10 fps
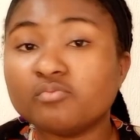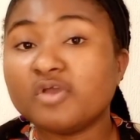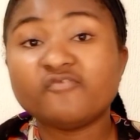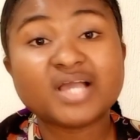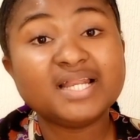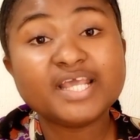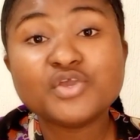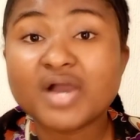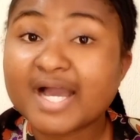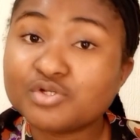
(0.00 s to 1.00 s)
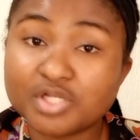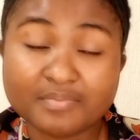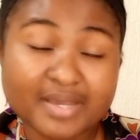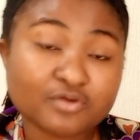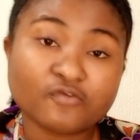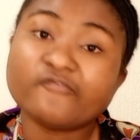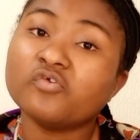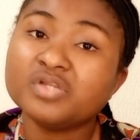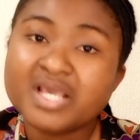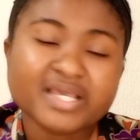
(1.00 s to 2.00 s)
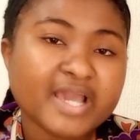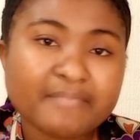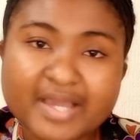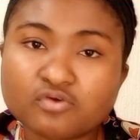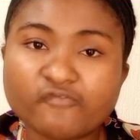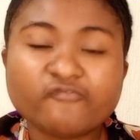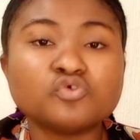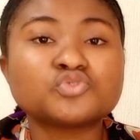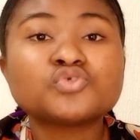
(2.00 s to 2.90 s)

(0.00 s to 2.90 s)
But if you can lay your hand on a microphone, get a microphone.